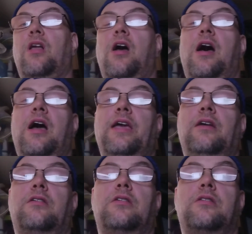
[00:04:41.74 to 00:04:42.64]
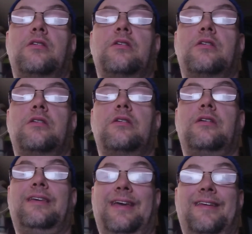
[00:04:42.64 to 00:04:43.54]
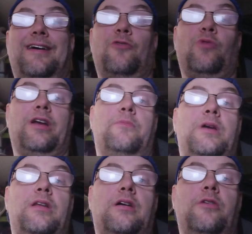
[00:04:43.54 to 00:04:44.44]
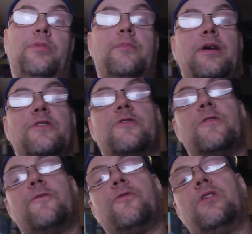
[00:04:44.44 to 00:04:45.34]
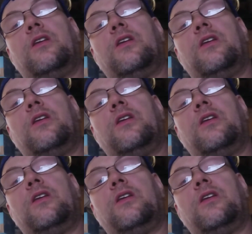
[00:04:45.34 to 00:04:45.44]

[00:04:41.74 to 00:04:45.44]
I cannot recommend autobidmaster for